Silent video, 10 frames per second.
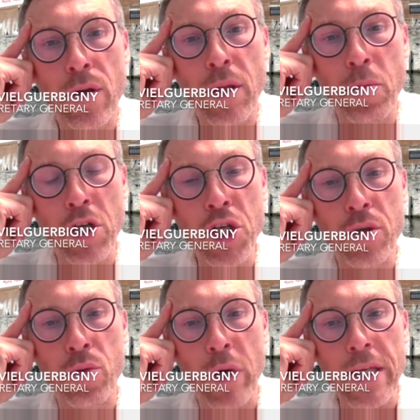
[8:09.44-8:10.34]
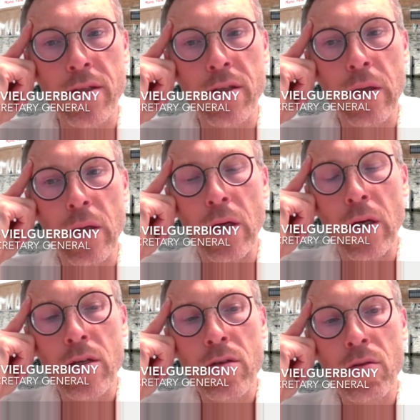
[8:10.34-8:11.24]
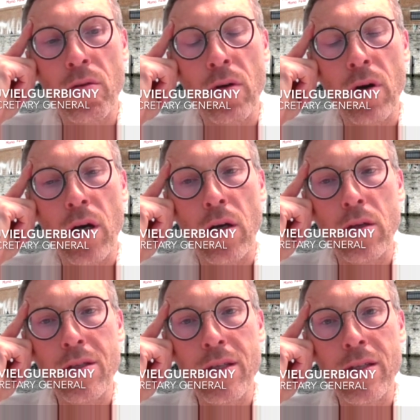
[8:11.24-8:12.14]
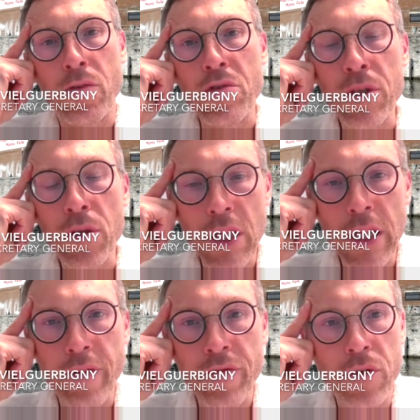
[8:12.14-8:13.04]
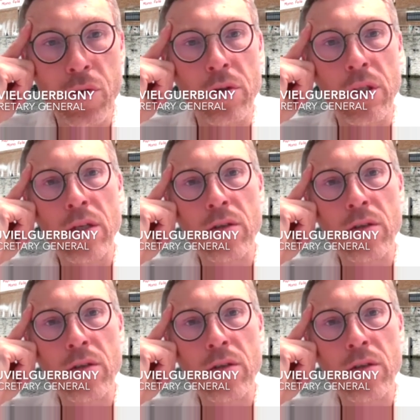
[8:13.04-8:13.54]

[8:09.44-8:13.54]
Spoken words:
demolition waste. So there is not enough sorting.